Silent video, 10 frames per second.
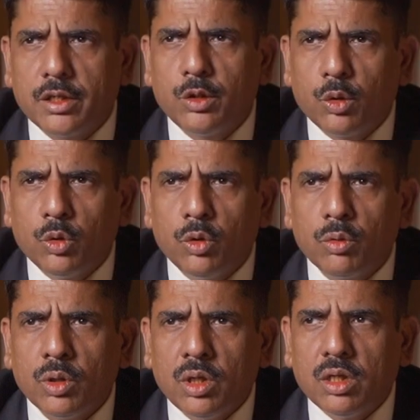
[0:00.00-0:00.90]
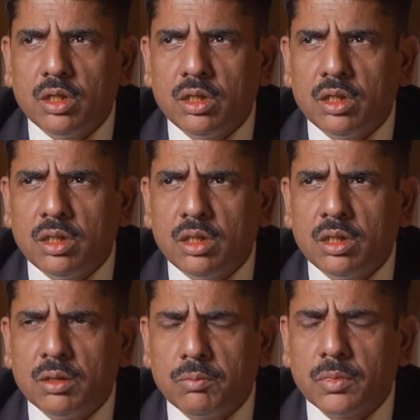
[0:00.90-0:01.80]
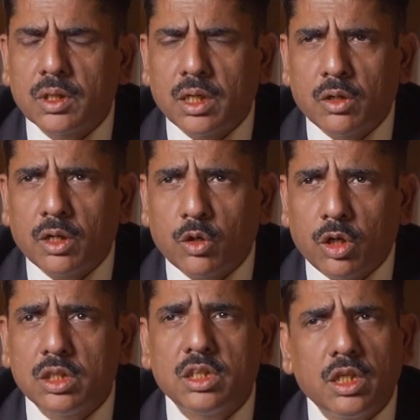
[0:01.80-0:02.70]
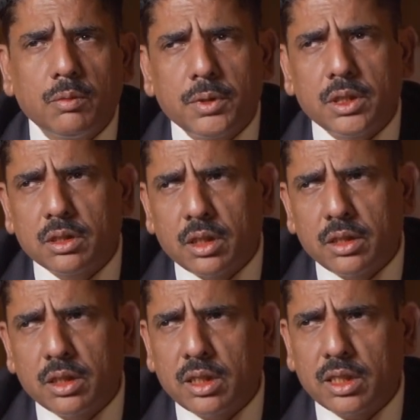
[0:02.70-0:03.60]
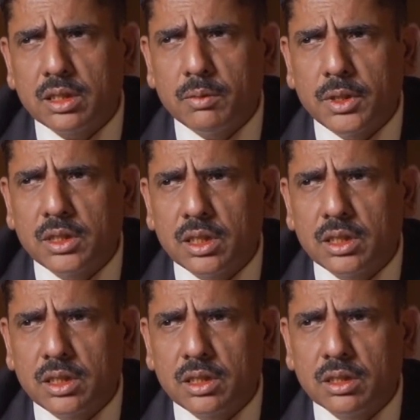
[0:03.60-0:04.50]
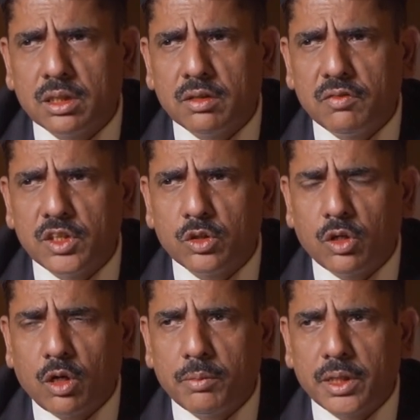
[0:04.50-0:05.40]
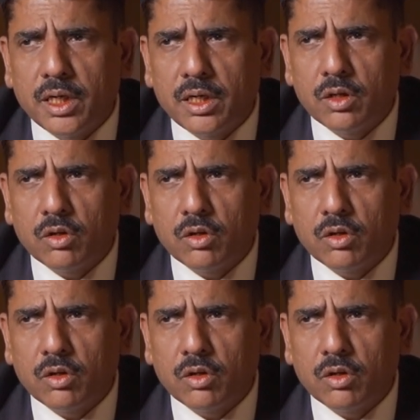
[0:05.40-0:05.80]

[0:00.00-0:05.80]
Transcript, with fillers: grow uh, at a constant pace. I think that's the message uh, we should all be getting